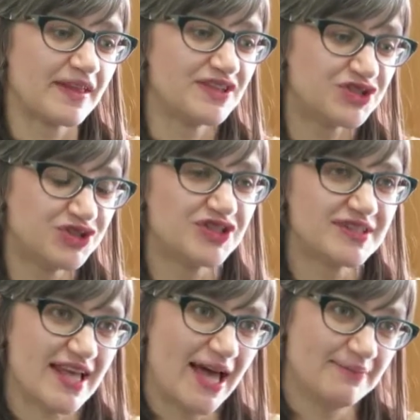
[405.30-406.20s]

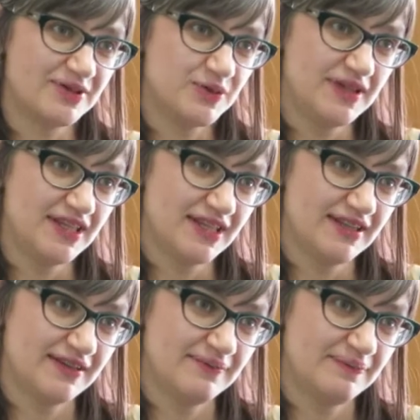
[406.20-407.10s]
students and between the
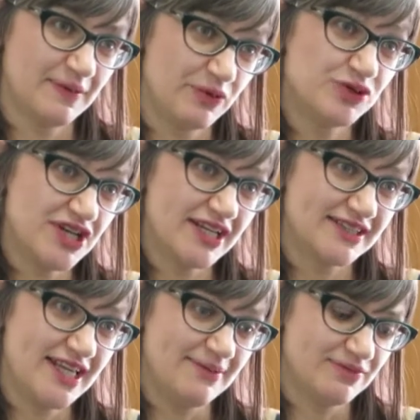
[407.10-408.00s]
project
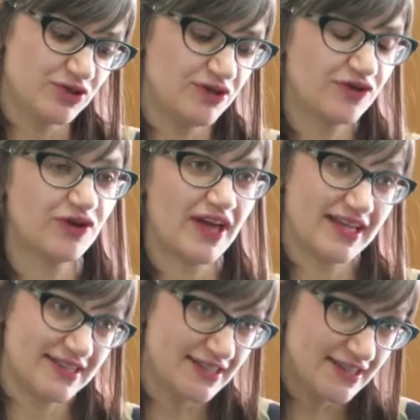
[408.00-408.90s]
team. So you've got the
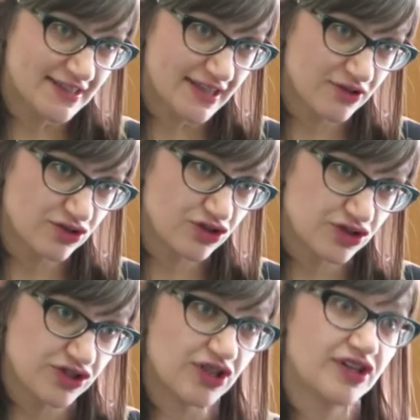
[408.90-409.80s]
ICT skills
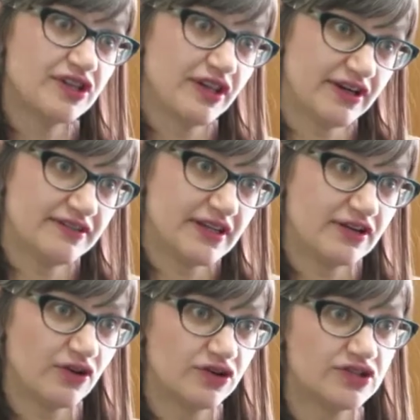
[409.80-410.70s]
tutor, the learning
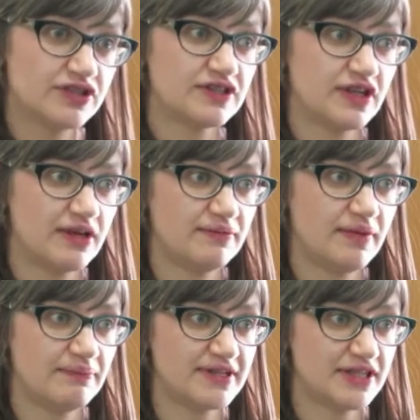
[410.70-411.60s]
technologist, and
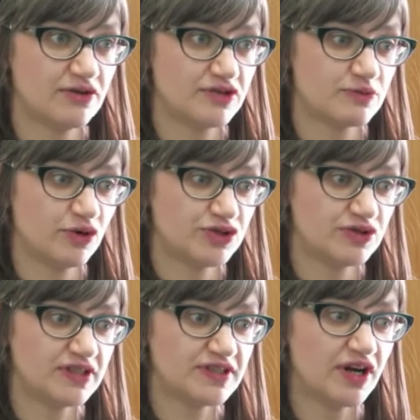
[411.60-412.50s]
myself as module
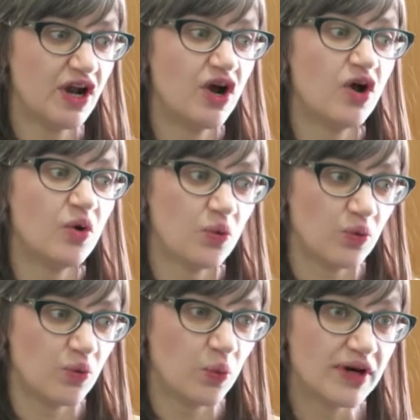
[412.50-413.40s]
leader,
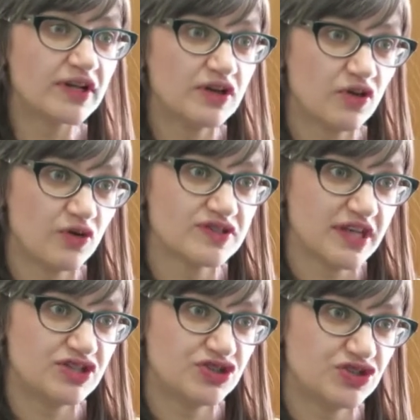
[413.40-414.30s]
working
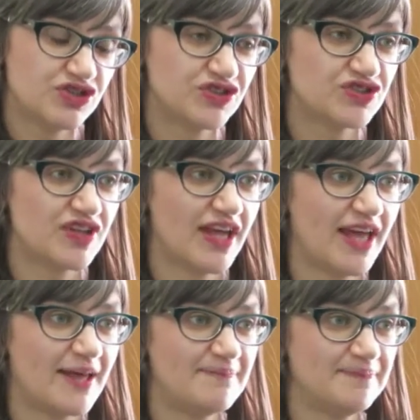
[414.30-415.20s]
alongside students
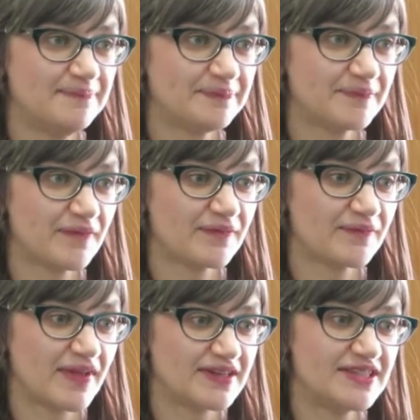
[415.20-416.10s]

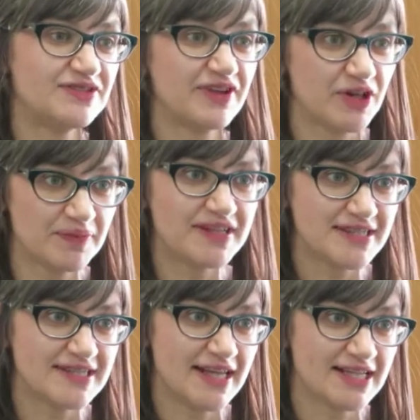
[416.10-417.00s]
to develop this
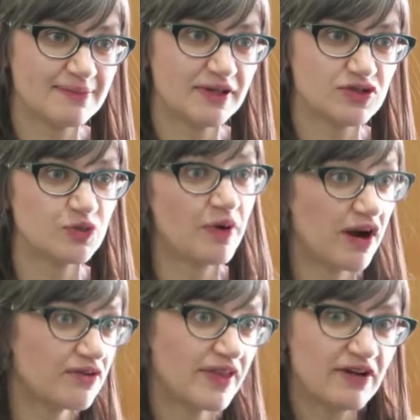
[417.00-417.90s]
assessment. So
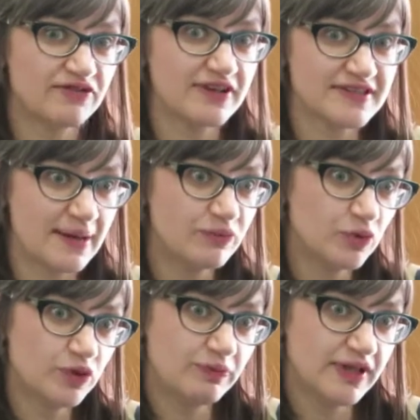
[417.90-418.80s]
part of that, for example,
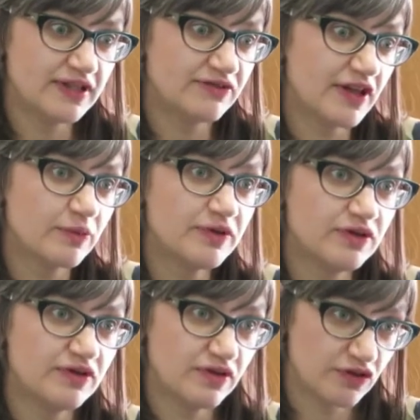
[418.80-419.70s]
would be
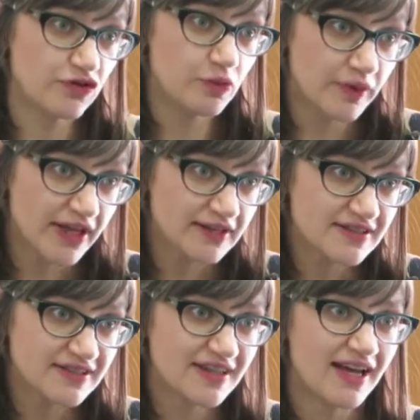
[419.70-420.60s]
developing the rubrics